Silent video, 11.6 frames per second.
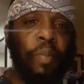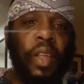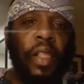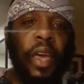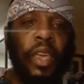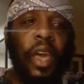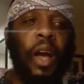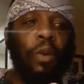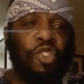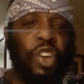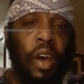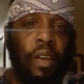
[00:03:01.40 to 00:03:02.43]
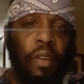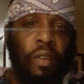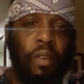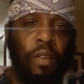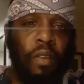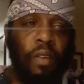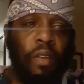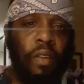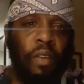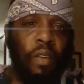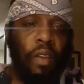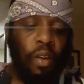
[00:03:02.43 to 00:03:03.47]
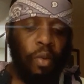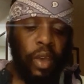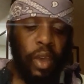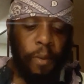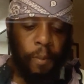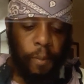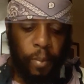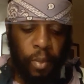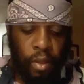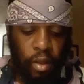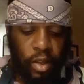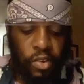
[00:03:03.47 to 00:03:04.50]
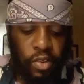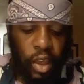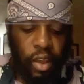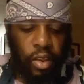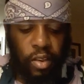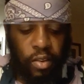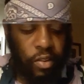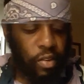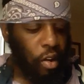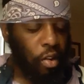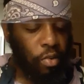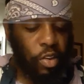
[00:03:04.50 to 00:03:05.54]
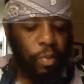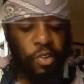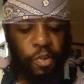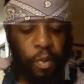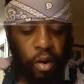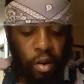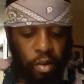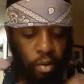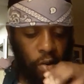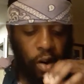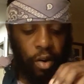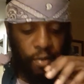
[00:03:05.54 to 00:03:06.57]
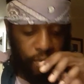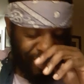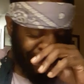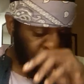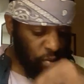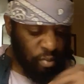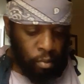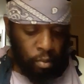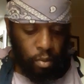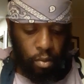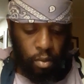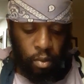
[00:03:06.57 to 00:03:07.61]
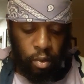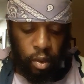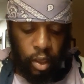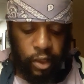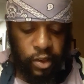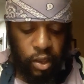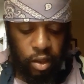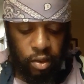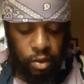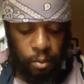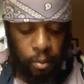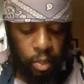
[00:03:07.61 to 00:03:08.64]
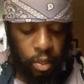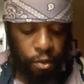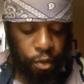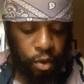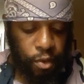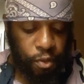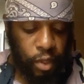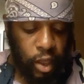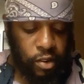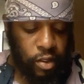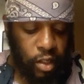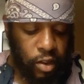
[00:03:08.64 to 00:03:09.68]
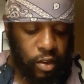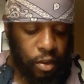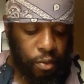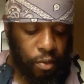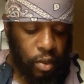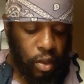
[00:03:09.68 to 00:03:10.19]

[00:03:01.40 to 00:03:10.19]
Be like Yahweh Shai. Okay, because that is the ultimate spirit on earth. It says, for the flesh lusteth